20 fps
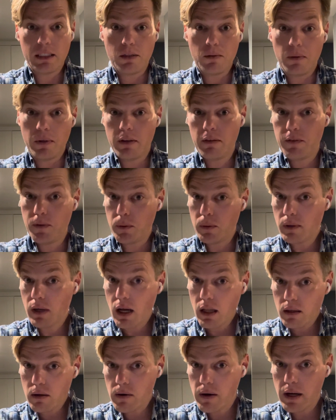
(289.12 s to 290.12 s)
with food
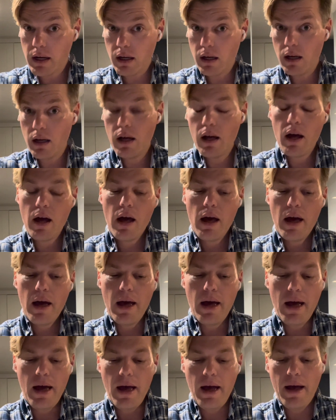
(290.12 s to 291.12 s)
coloring,
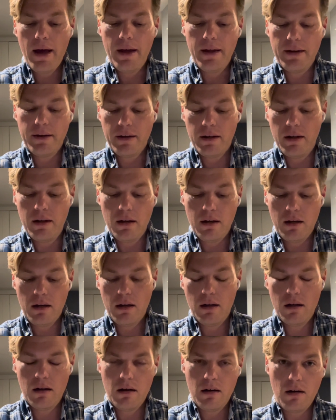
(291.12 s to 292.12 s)
and
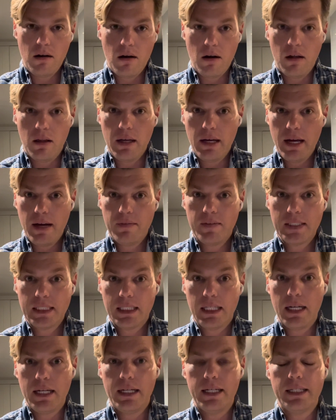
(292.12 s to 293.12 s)
all I have to
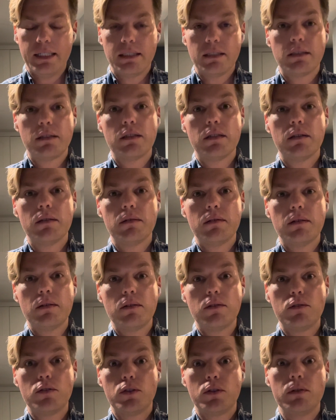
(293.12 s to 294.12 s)
say is,
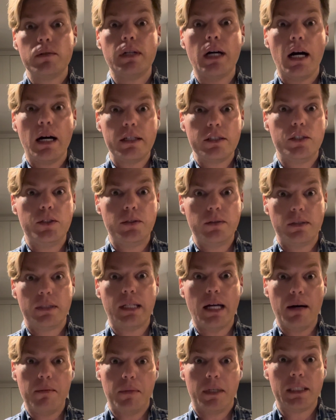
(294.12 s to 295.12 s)
do not use
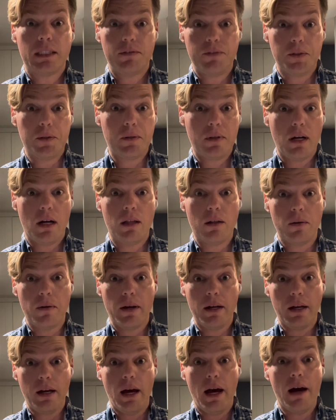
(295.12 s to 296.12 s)
that much food
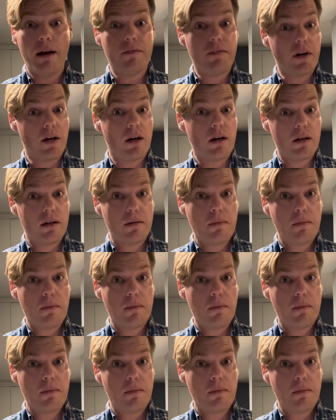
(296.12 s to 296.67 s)
coloring ever.